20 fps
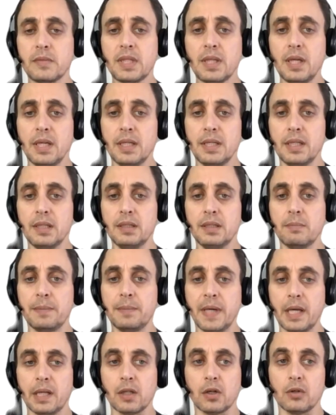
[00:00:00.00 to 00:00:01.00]
And in the
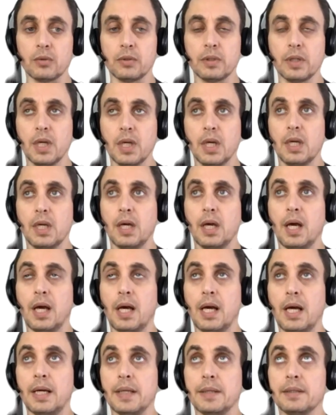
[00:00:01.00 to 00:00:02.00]
payload,
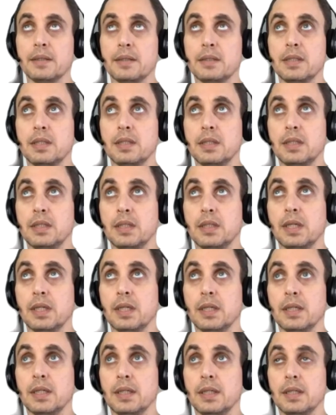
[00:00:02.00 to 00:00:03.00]

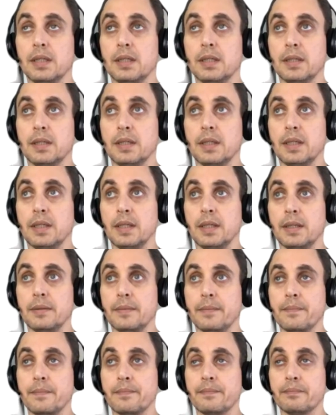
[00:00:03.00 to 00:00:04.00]
the
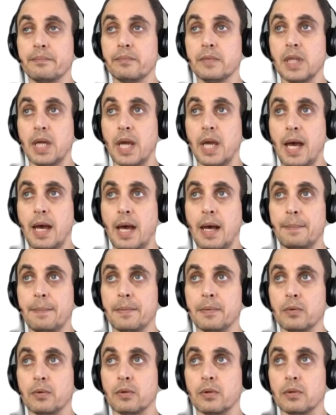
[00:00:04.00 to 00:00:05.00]
app
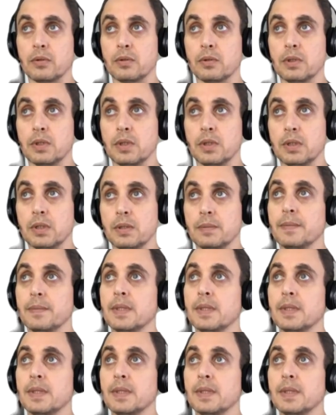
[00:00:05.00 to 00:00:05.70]
or the